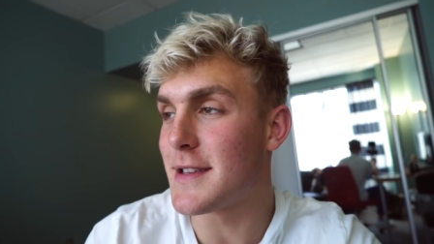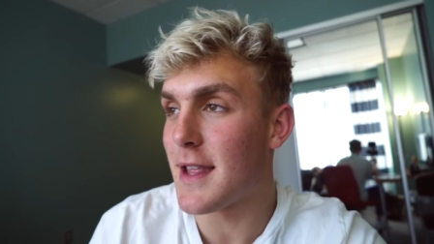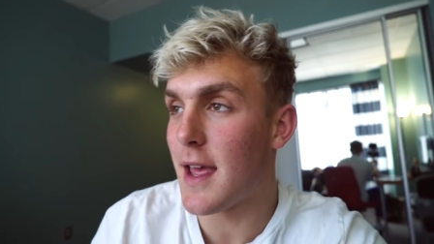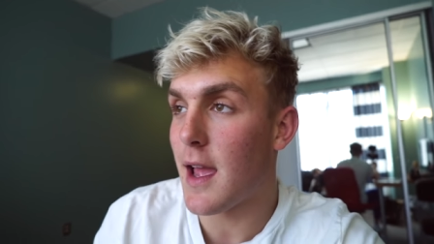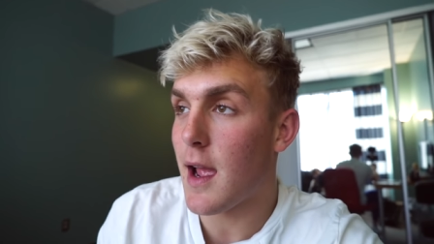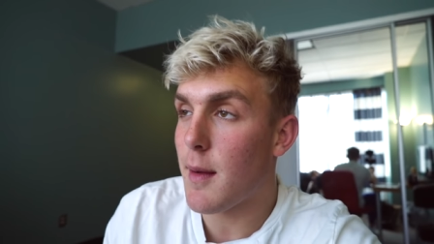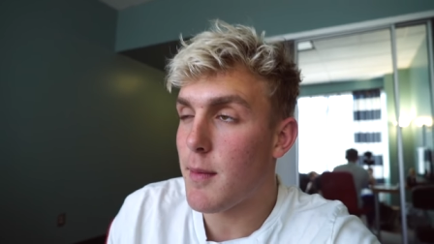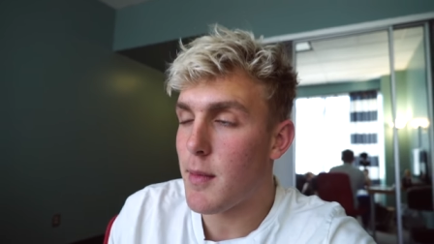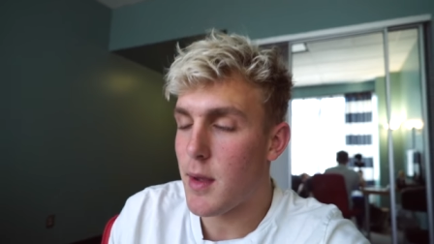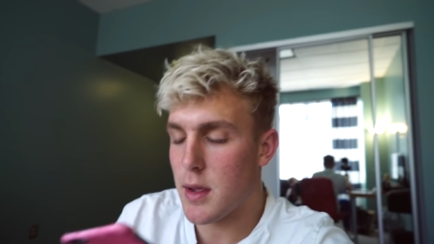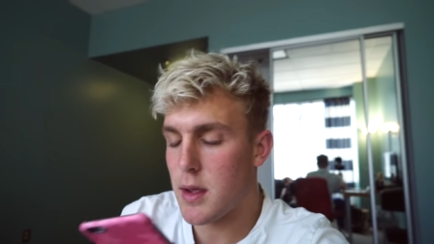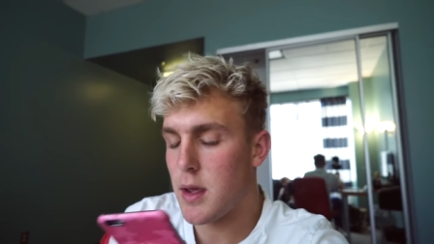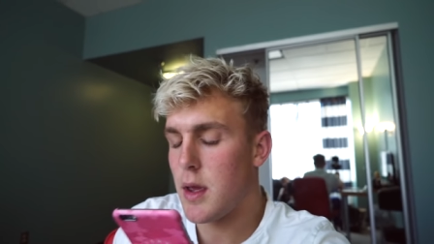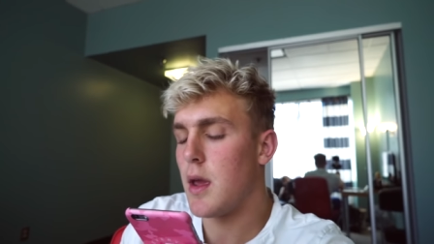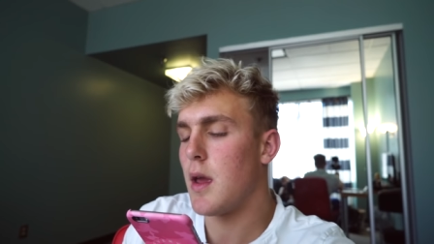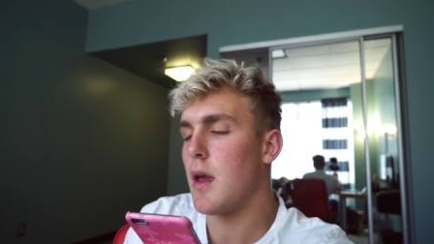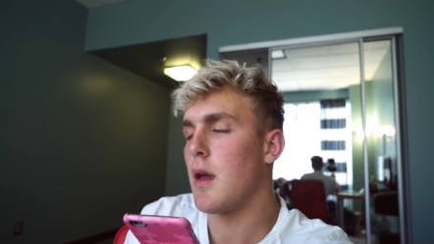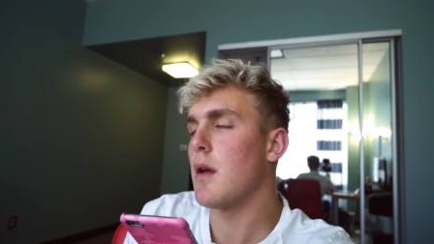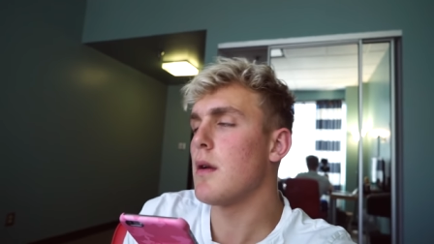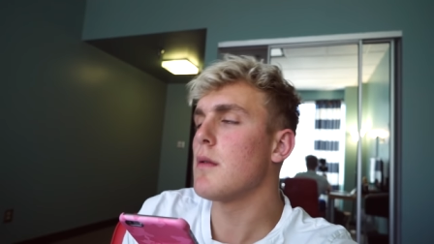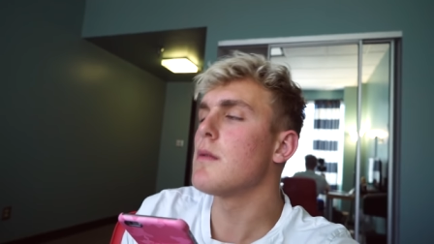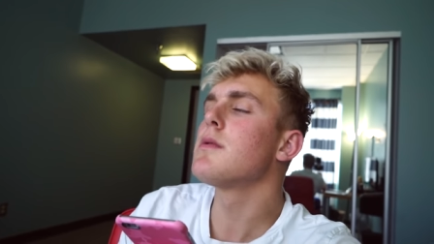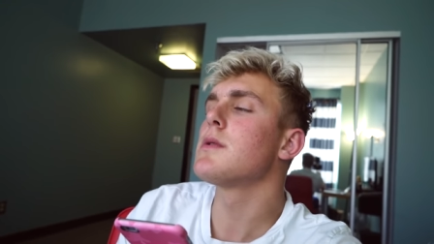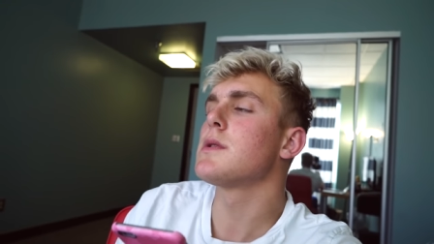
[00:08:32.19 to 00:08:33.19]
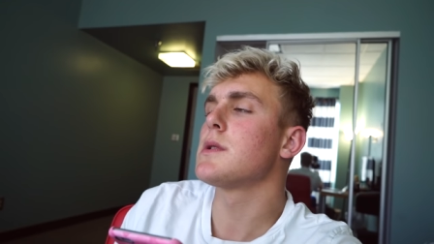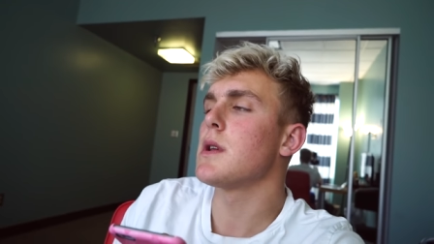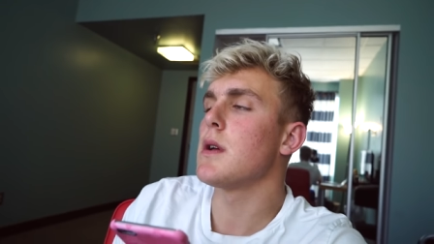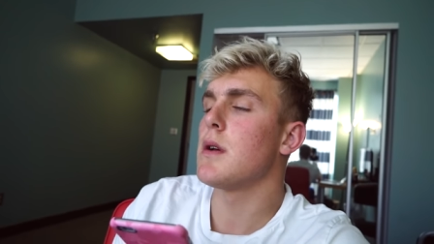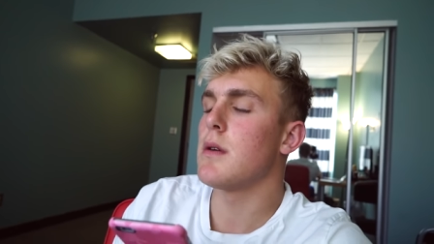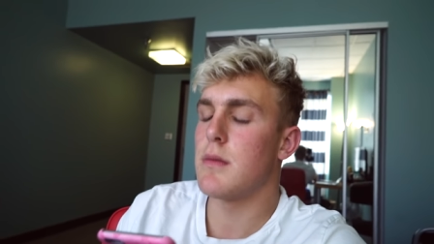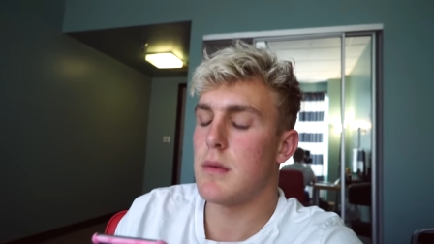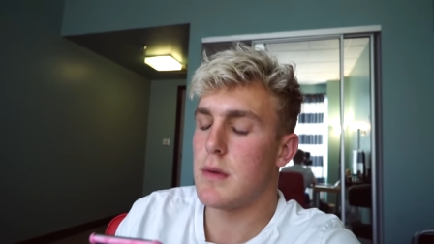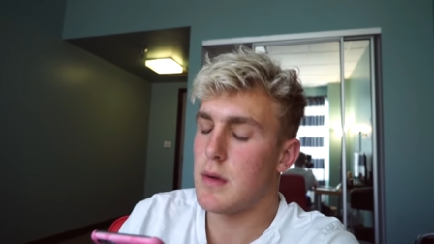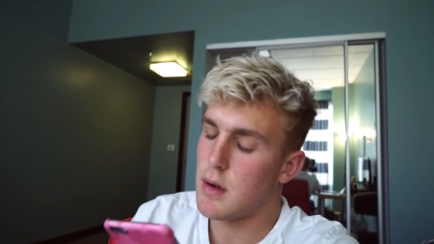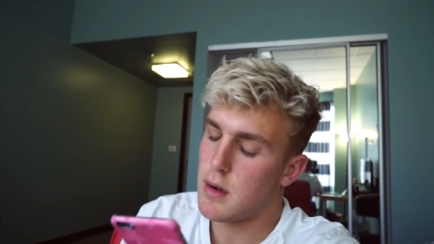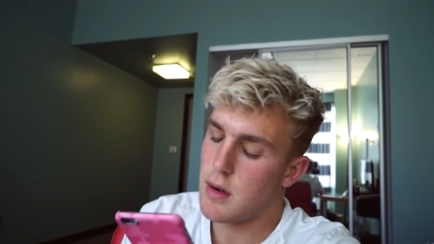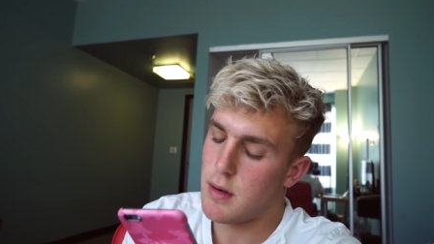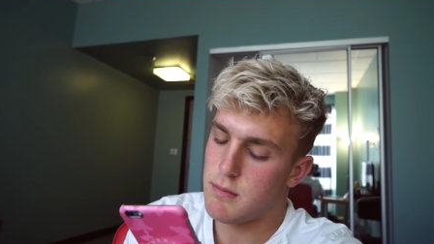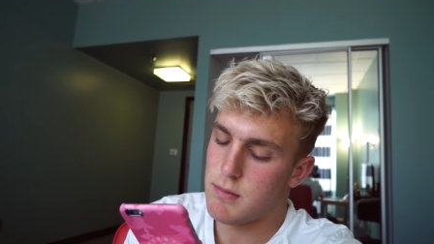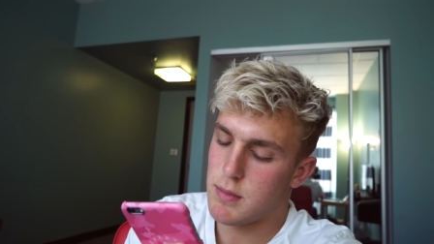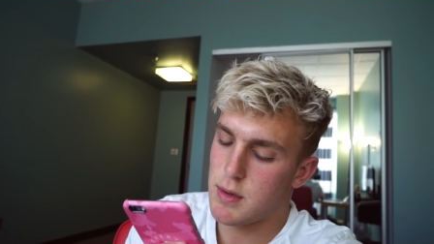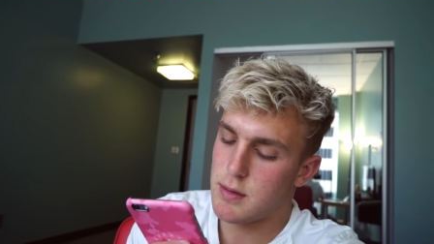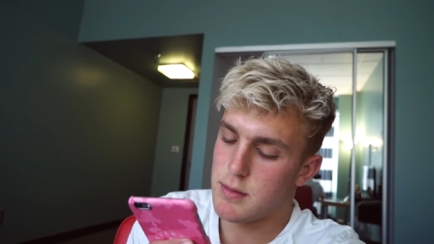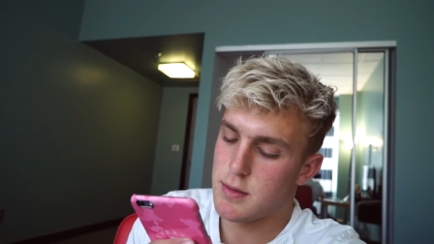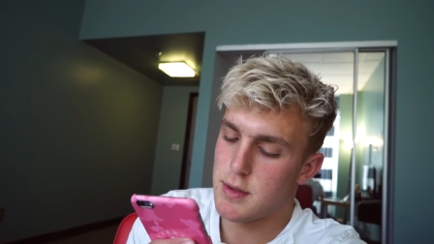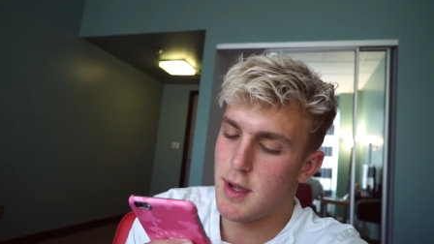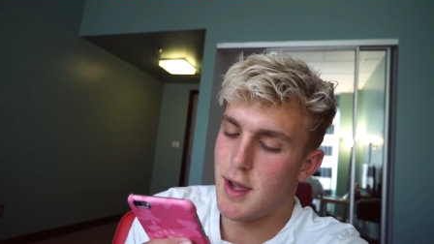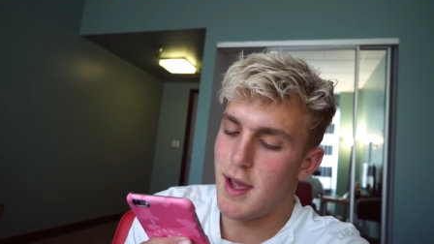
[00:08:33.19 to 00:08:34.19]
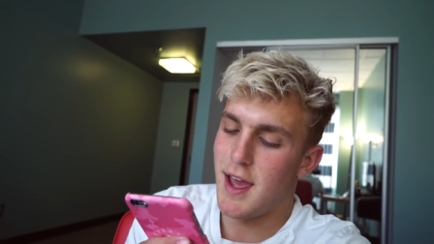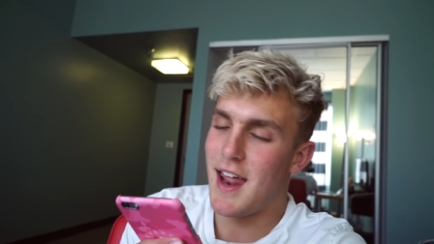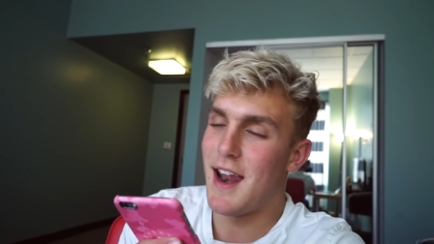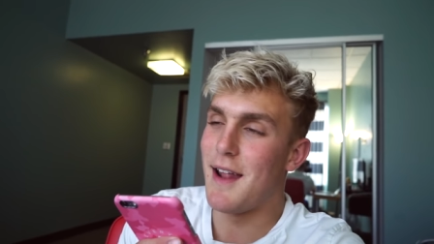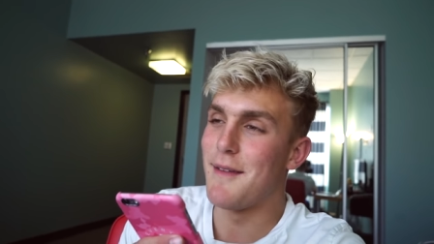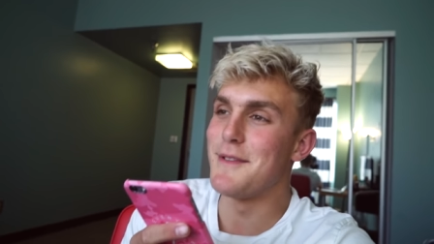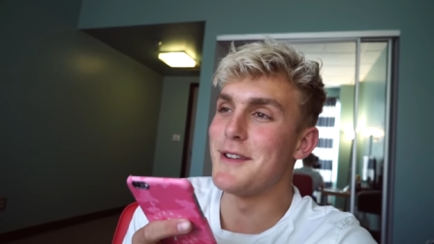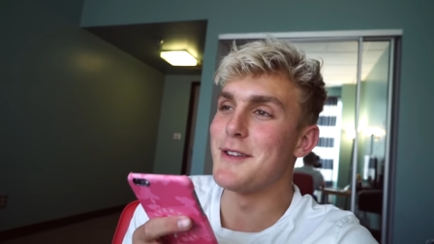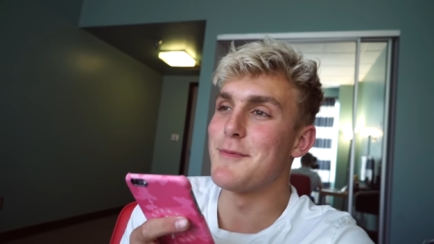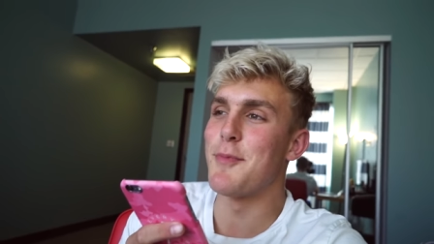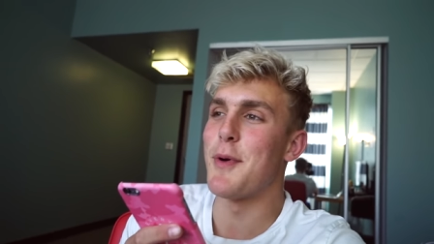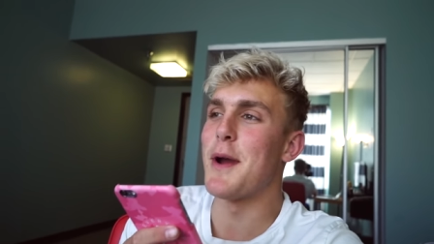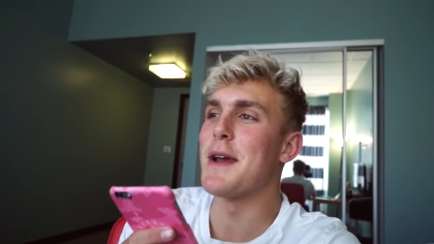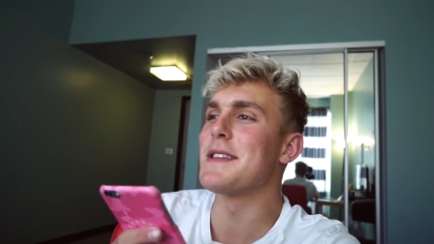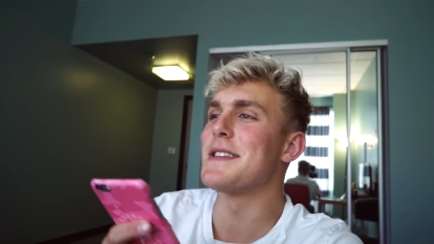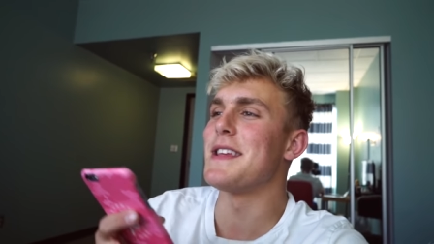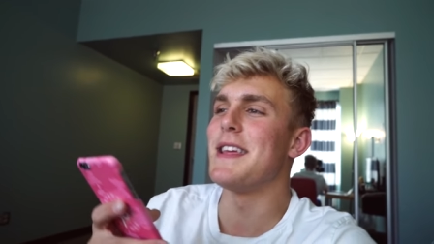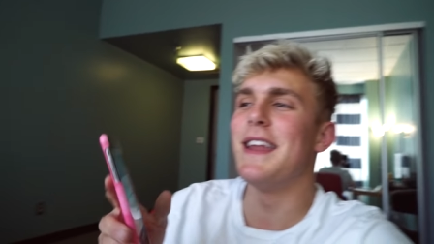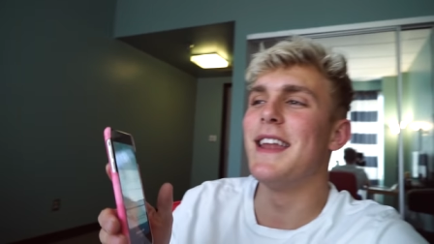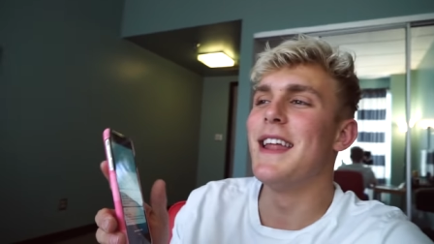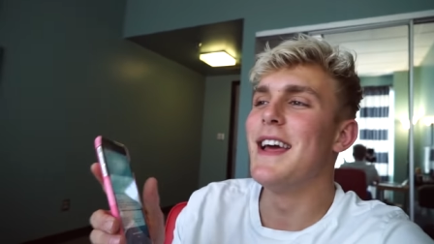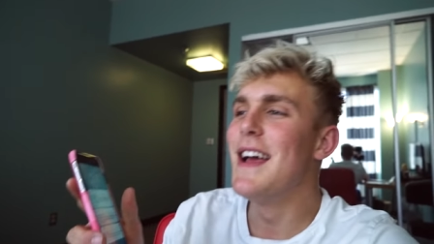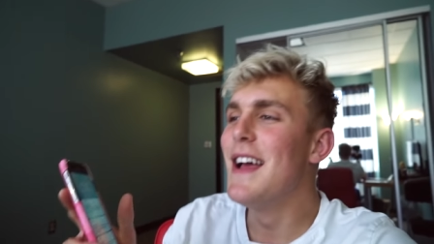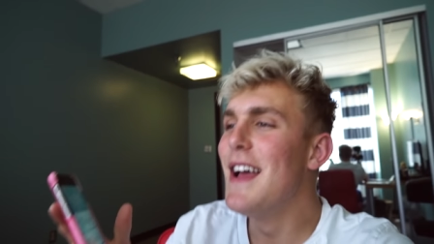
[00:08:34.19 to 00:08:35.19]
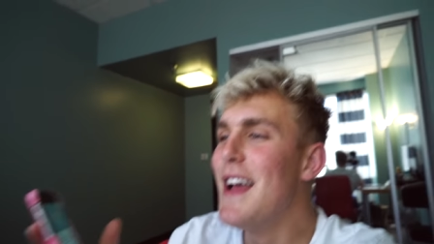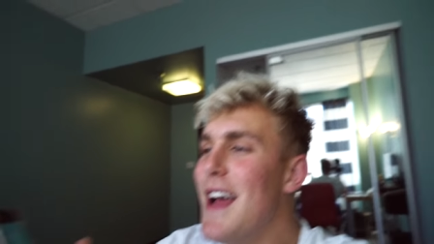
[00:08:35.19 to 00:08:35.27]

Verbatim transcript: Like I'm like, yeah, what's up, yo? and I'm just pressing.